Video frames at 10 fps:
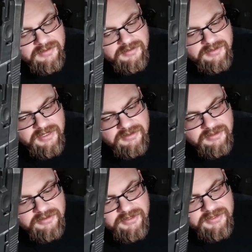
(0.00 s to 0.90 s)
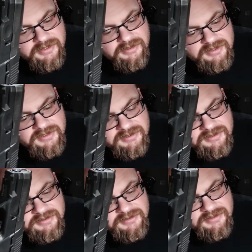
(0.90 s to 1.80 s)
That click right there
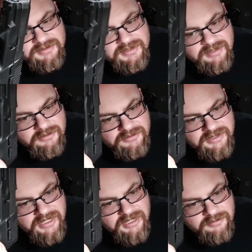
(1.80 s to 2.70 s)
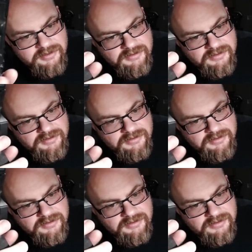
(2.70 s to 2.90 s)
is that little tab